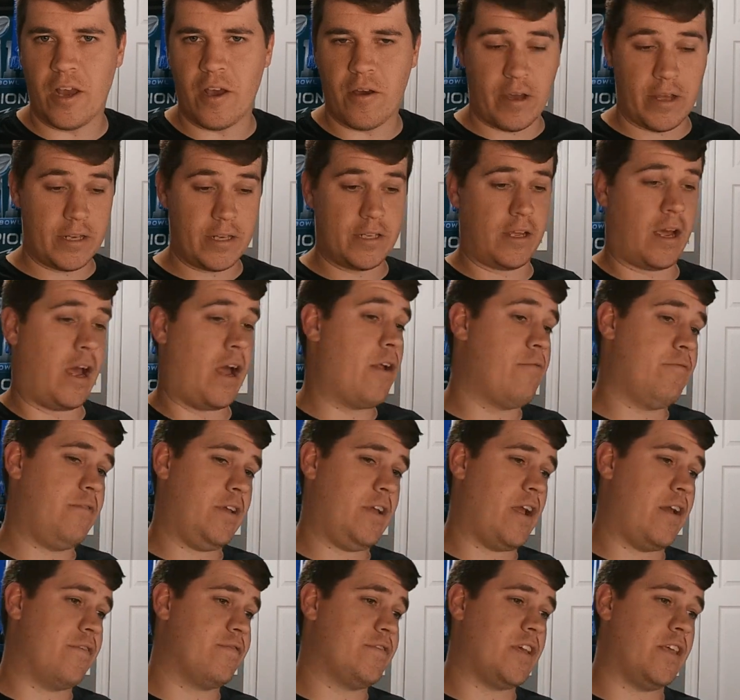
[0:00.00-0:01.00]
I don't think
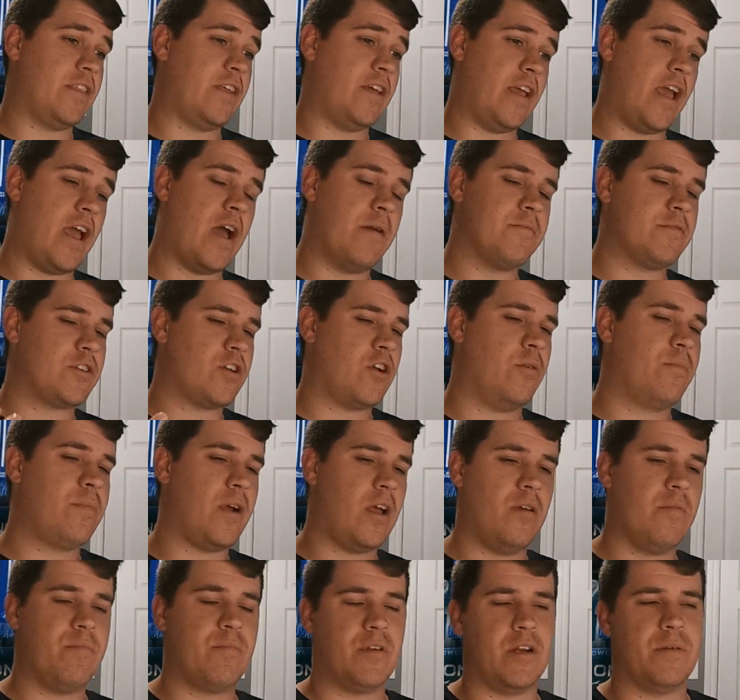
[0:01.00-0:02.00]
I've said that yet. I'm just going to
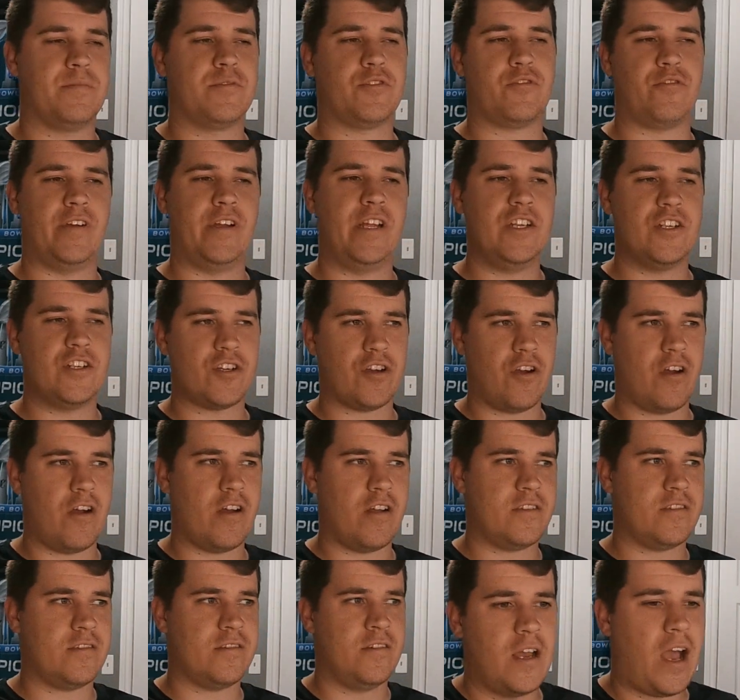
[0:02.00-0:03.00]
probably put up
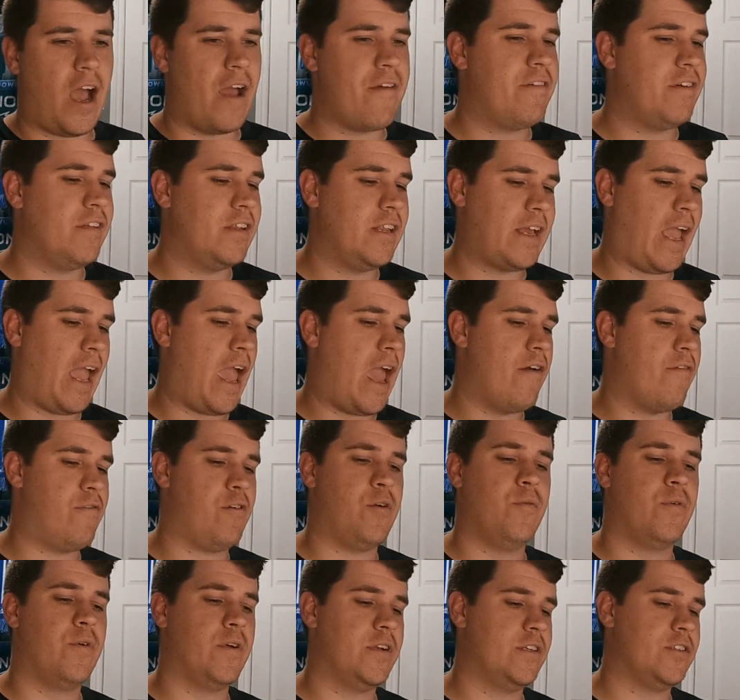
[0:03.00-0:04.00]
screenshots. I feel like
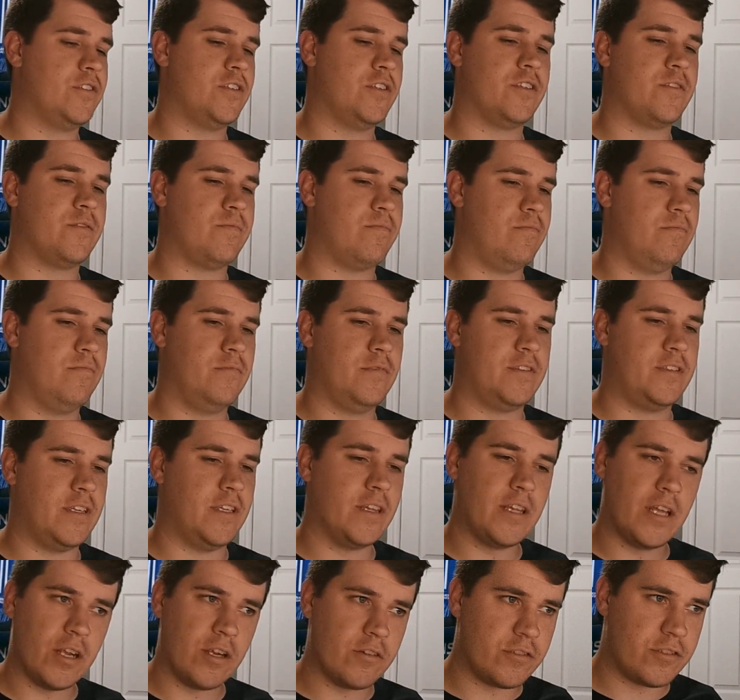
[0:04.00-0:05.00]
everyone is just sitting
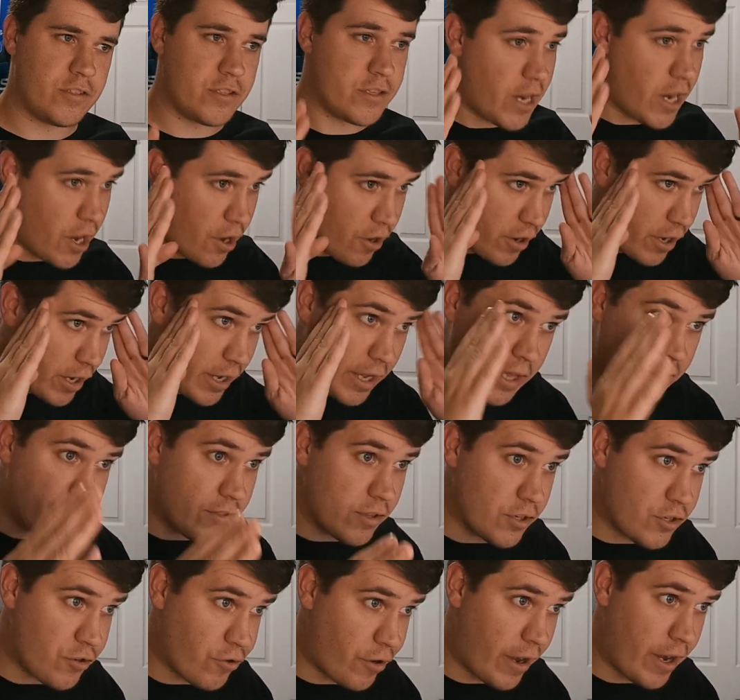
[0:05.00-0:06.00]
there staring at the
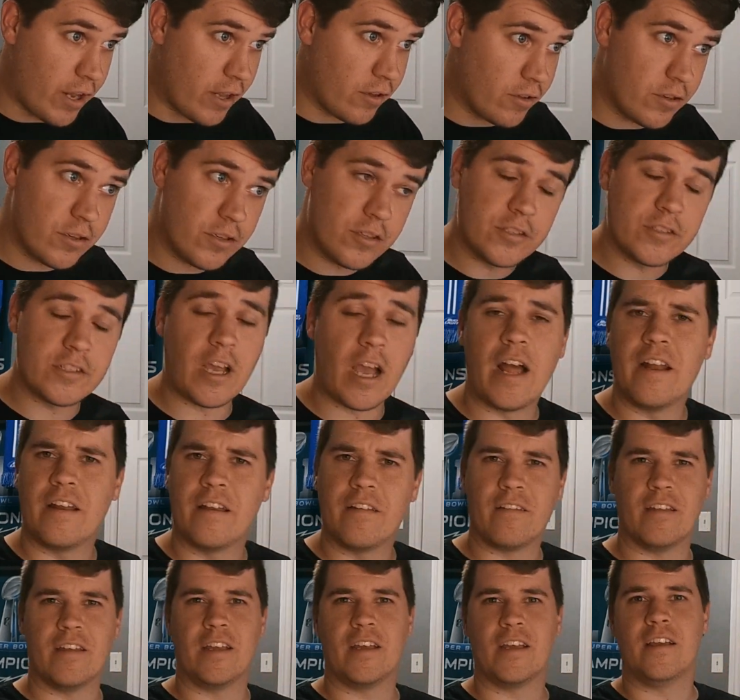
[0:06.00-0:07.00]
trailers kind of
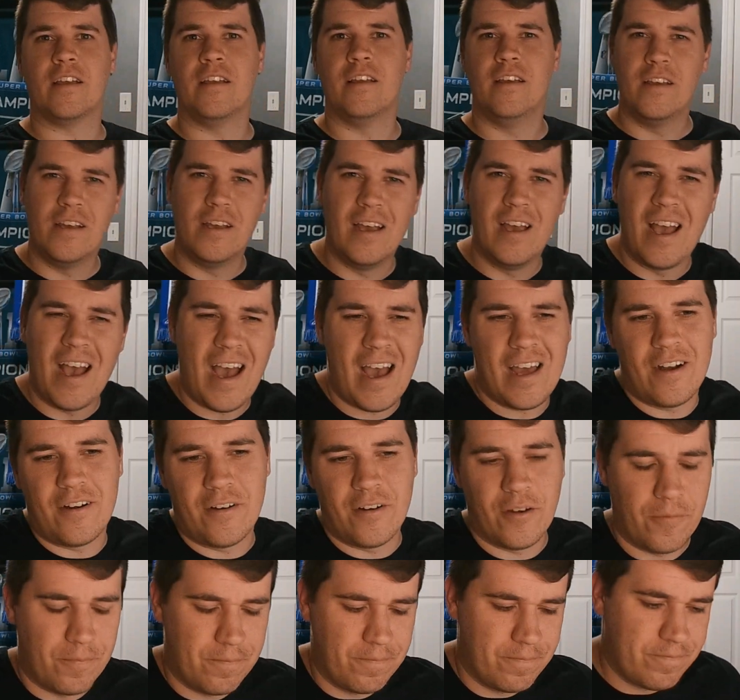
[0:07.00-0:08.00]
thing. I don't
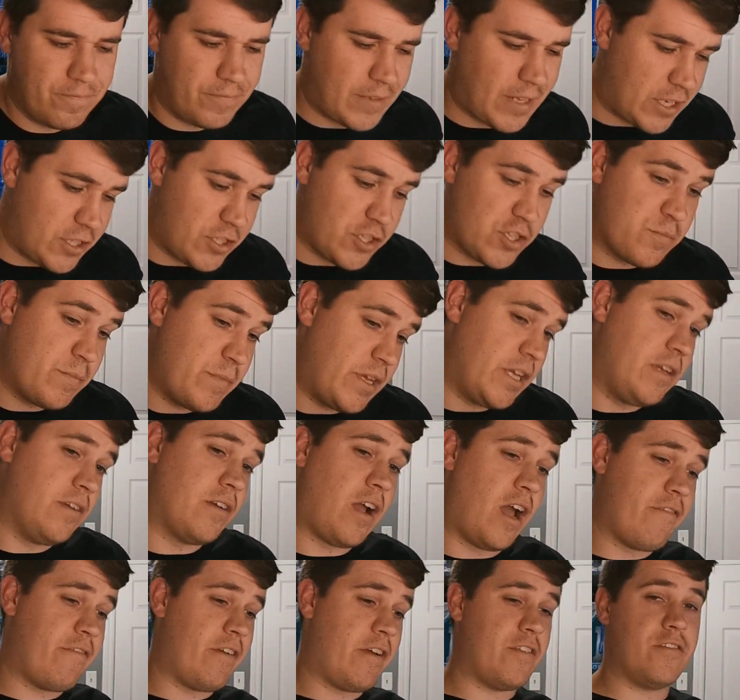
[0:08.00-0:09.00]
know. That's just me.
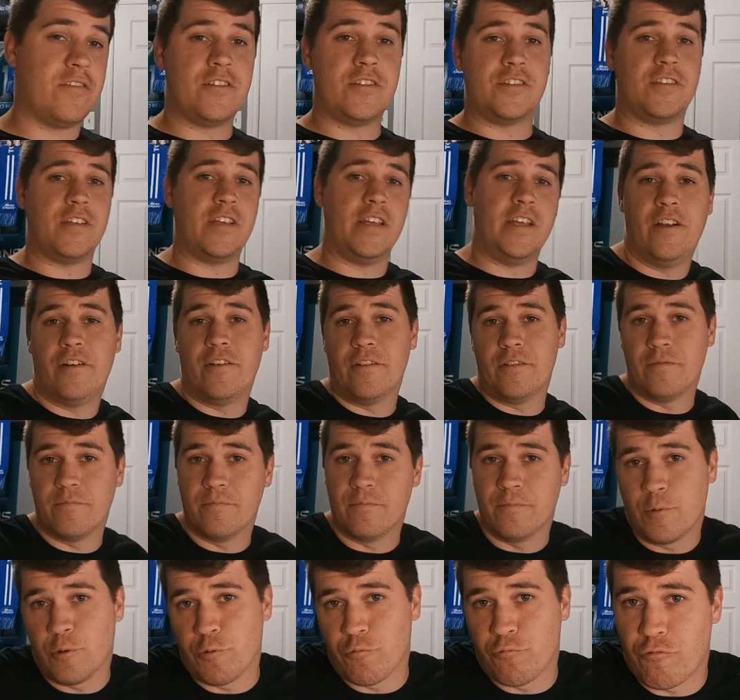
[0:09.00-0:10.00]
I'd rather just sit here and
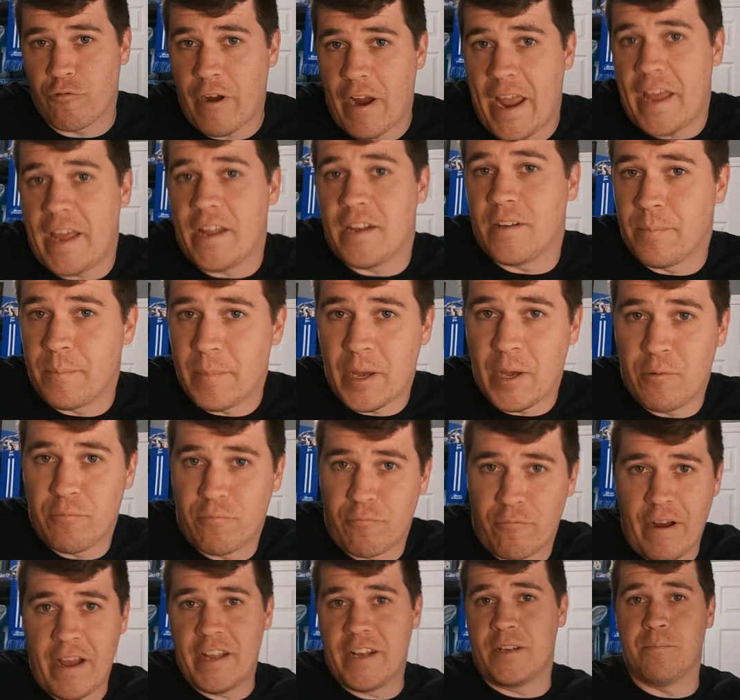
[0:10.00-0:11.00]
rant about
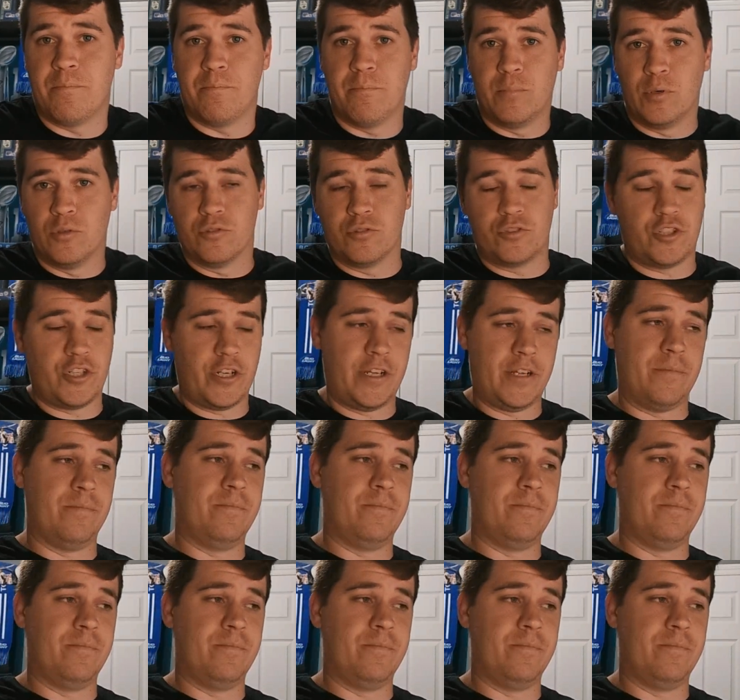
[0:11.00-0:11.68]
random bullshit.